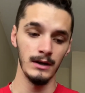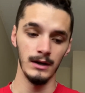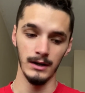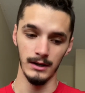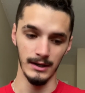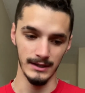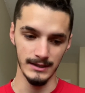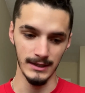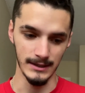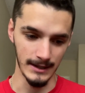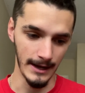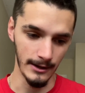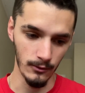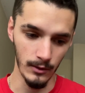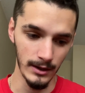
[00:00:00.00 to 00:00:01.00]
assist
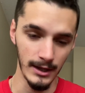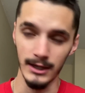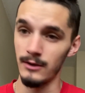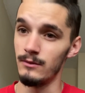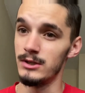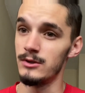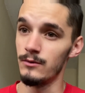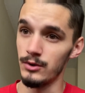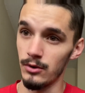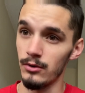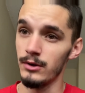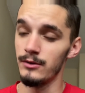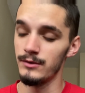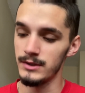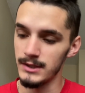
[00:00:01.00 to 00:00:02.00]
category like he was doing
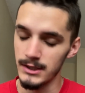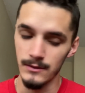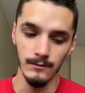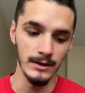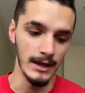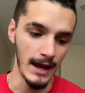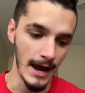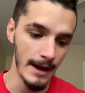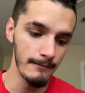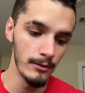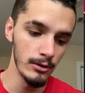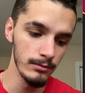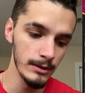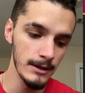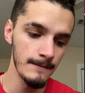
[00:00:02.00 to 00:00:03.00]
earlier in the season when they had
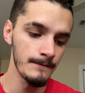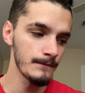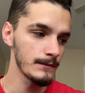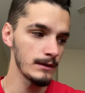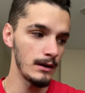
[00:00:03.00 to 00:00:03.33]
Mobley,